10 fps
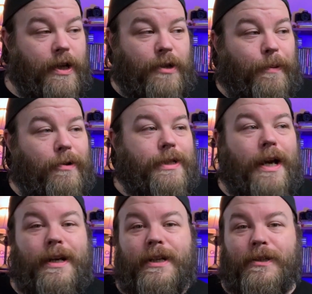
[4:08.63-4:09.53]
I suppose
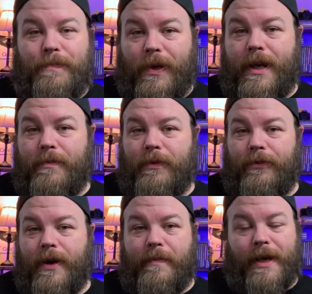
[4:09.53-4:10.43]
I need to play it
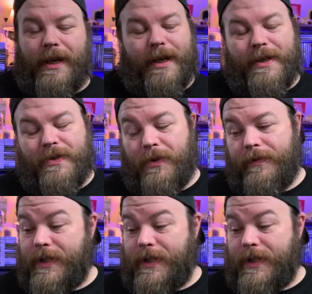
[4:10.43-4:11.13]
before I make any sort of